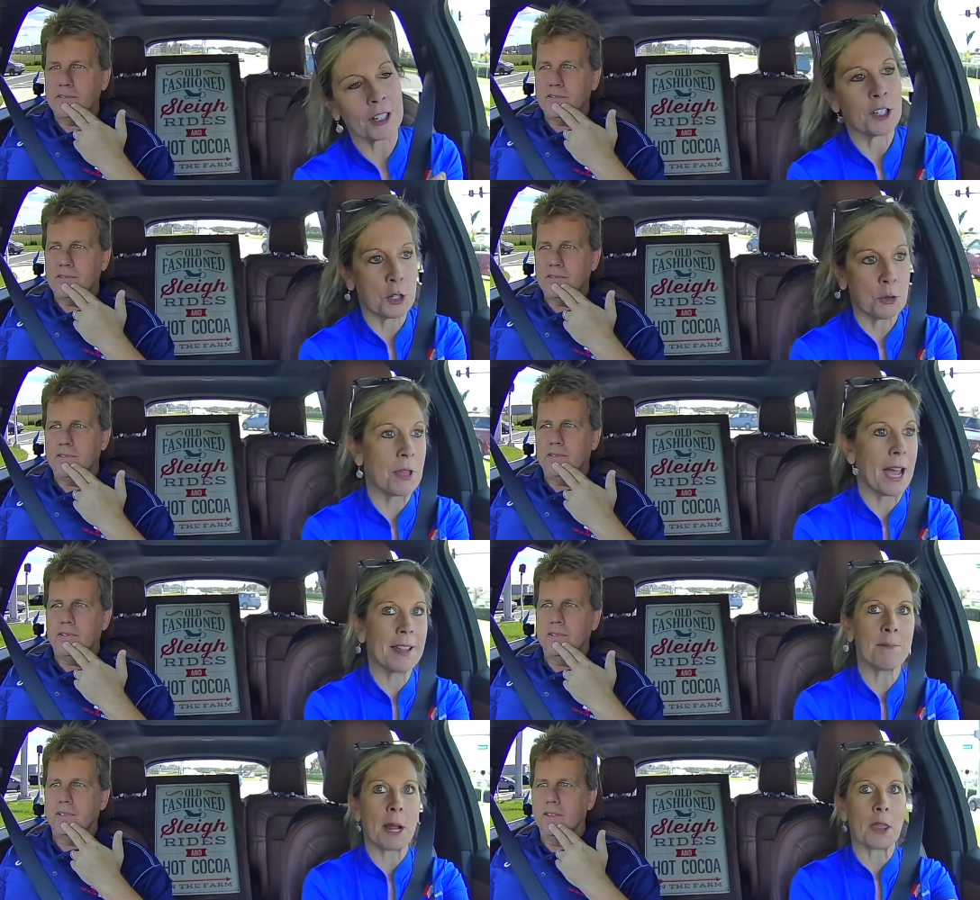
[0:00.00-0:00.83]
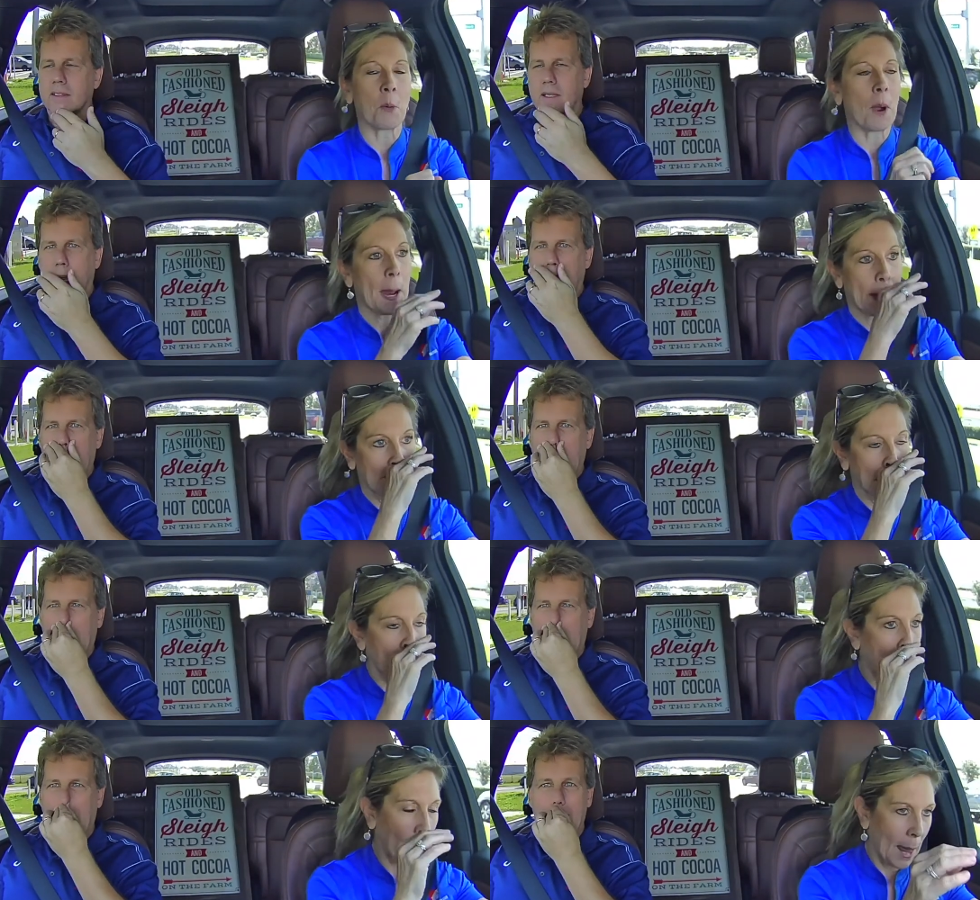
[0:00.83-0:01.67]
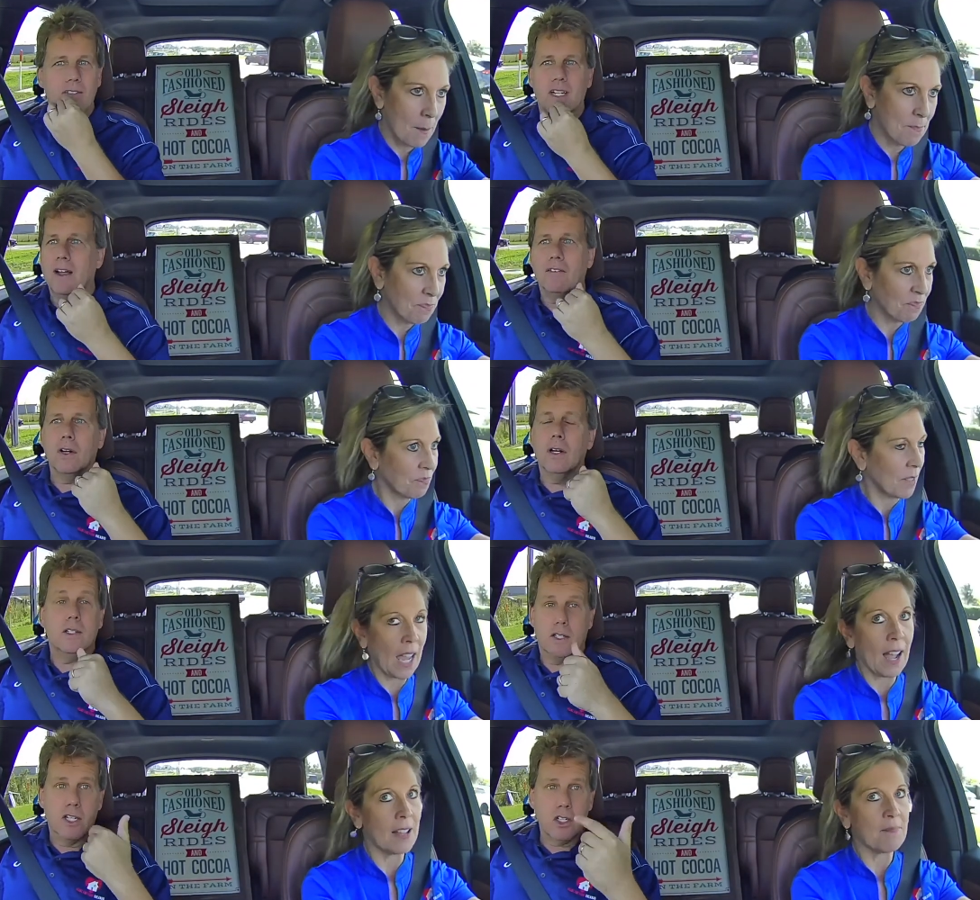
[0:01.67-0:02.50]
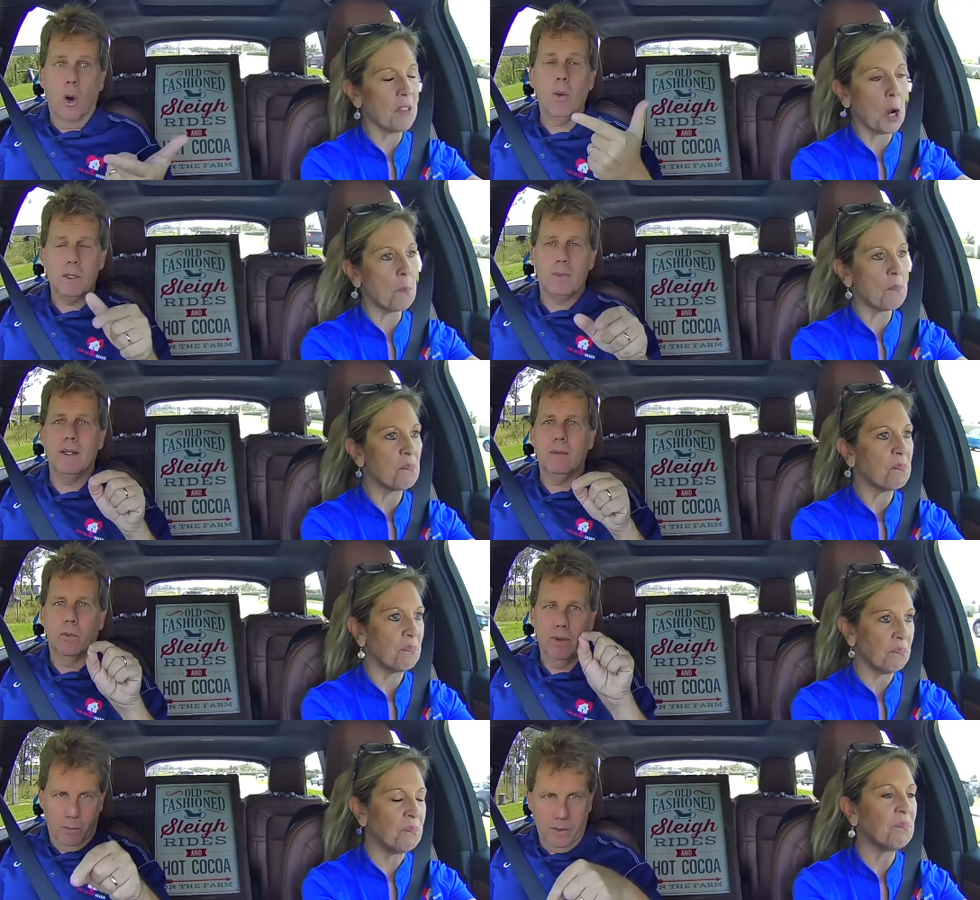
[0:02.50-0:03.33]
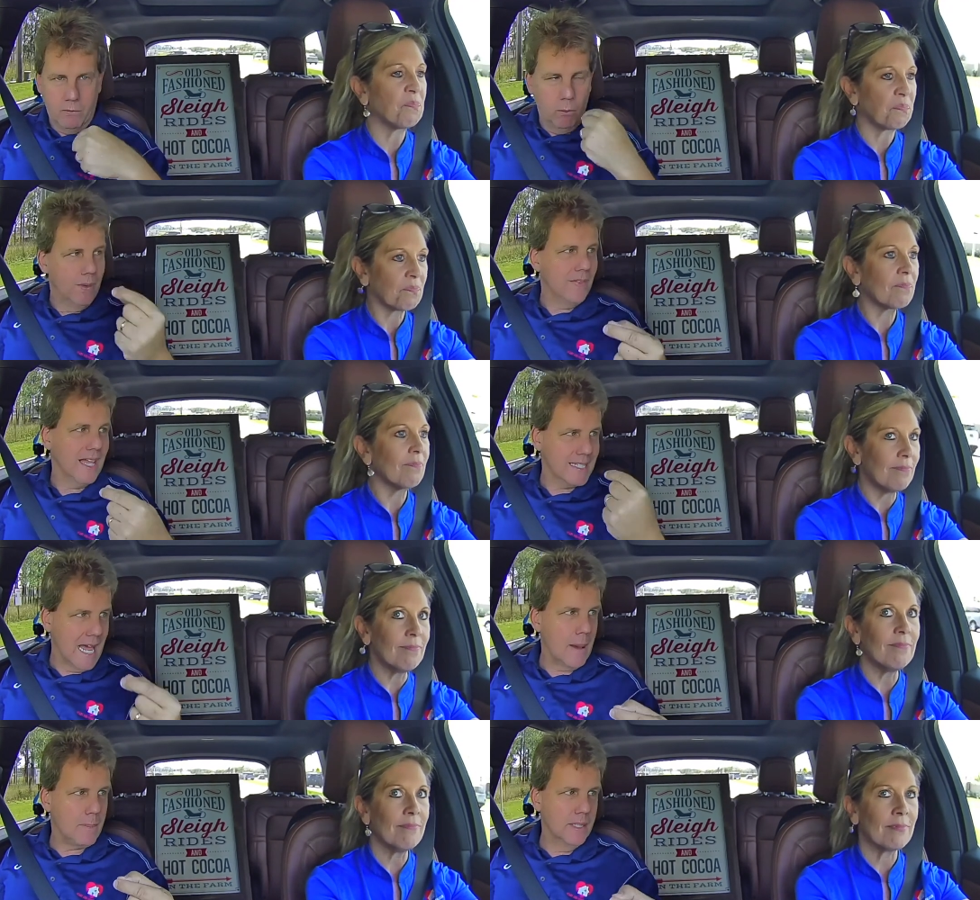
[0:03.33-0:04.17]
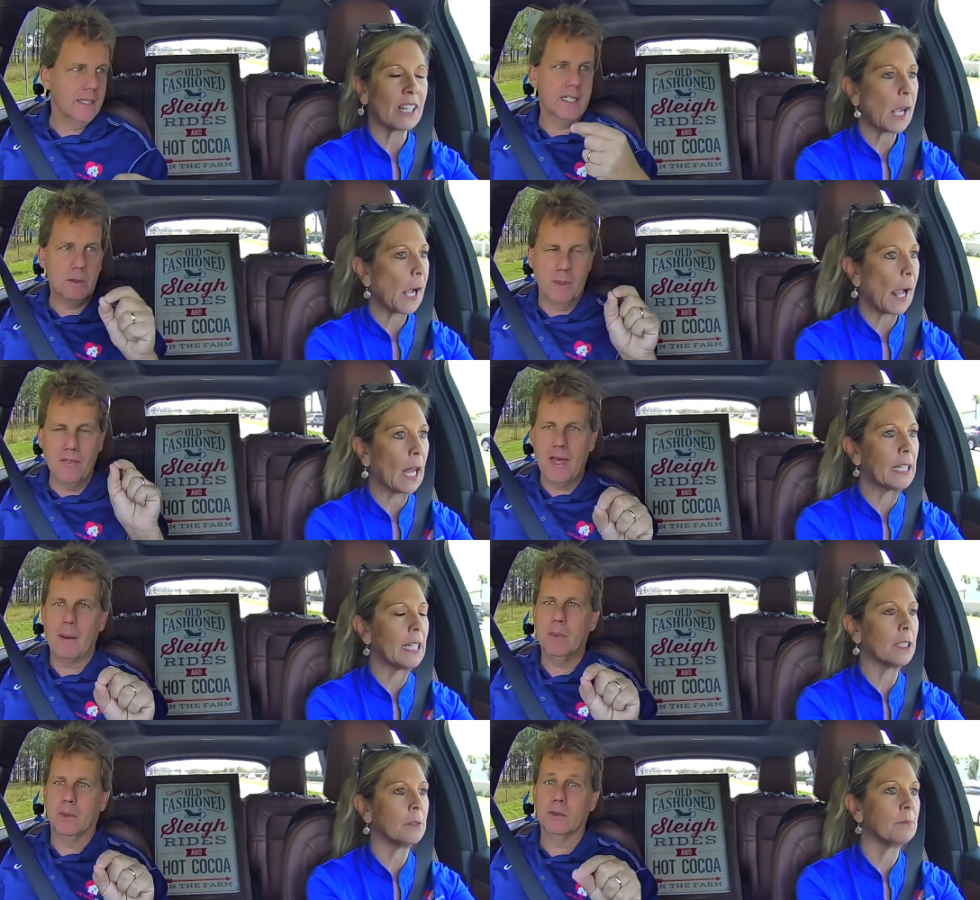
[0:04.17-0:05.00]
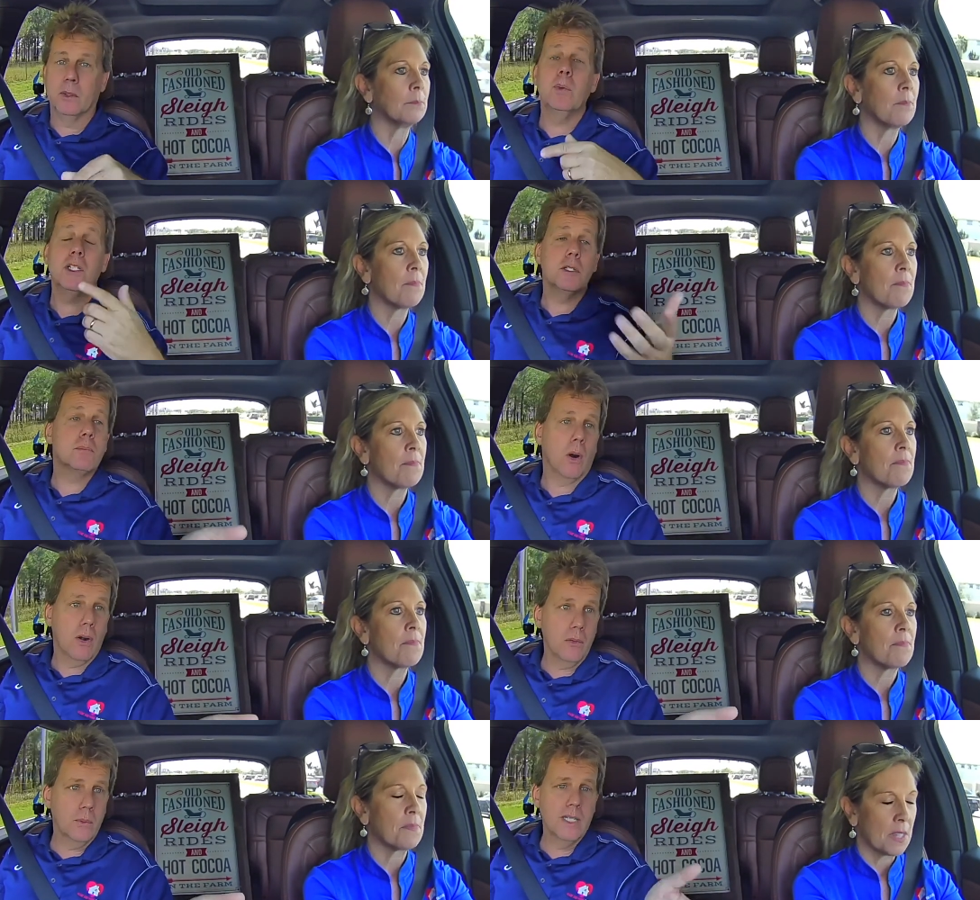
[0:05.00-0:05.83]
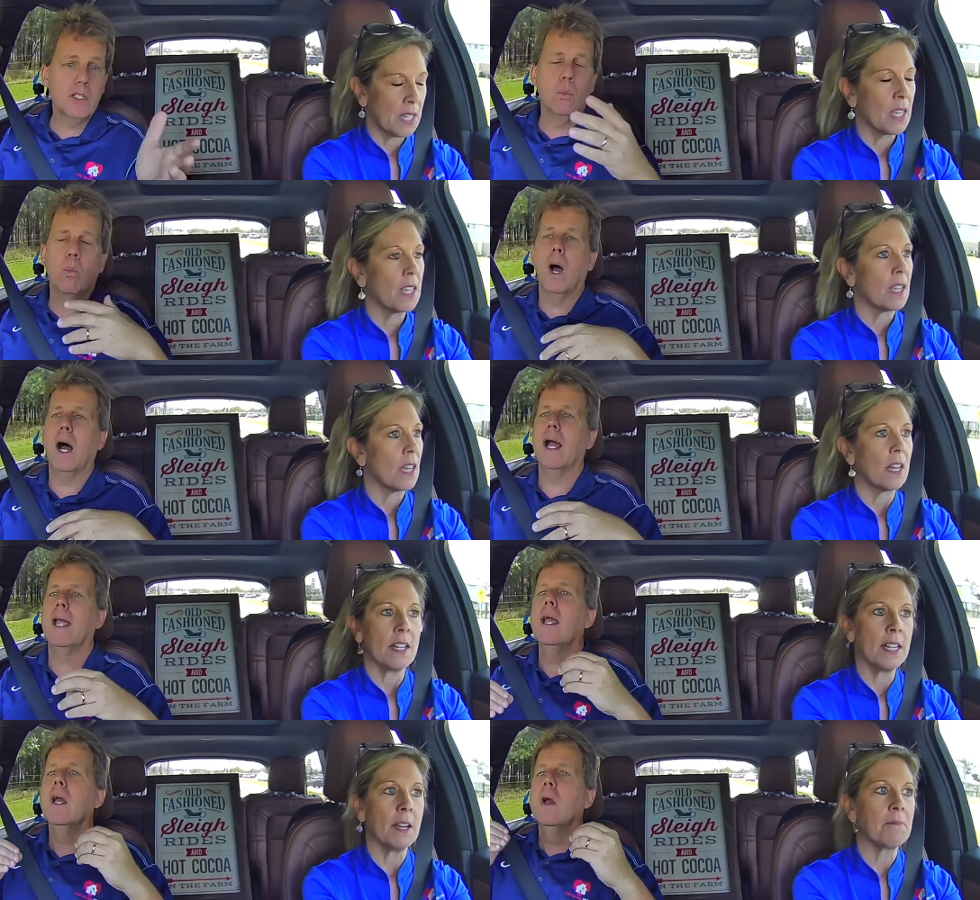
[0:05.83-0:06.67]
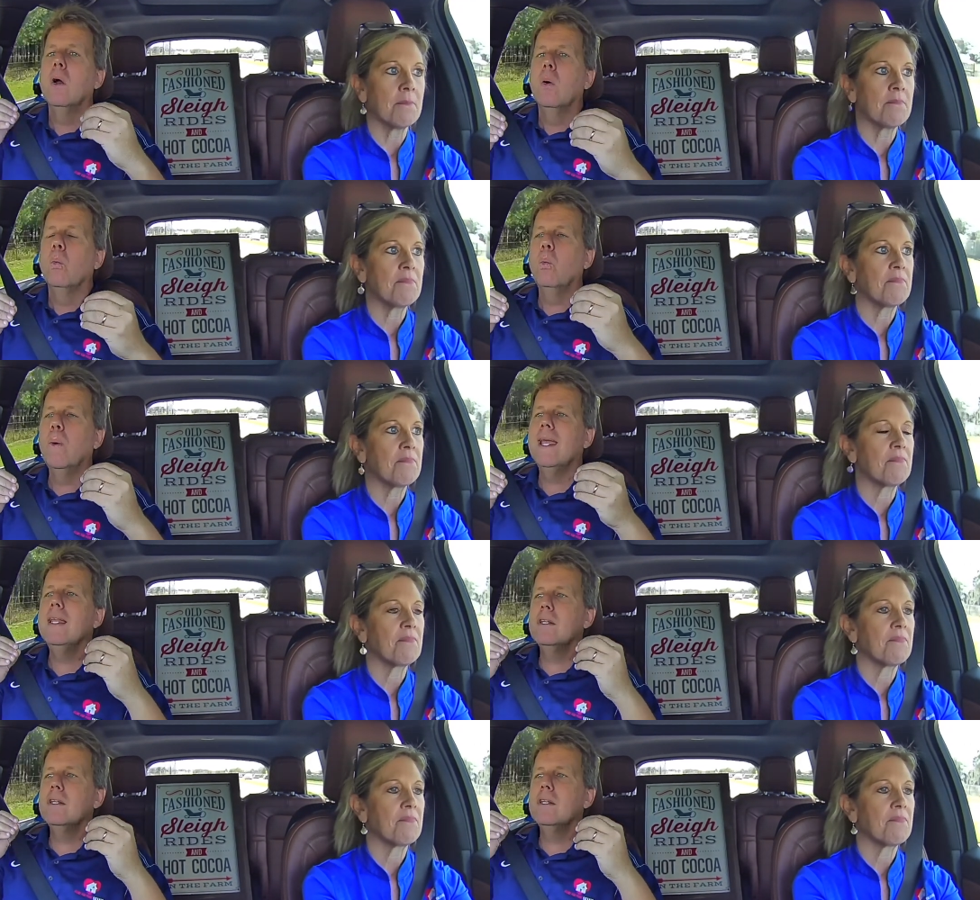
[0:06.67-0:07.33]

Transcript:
Speaker 1: do that, by the way.
Speaker 2: I haven't ever. It, it's always been when we when that's happened. It's been that builder, which is part of the reason why we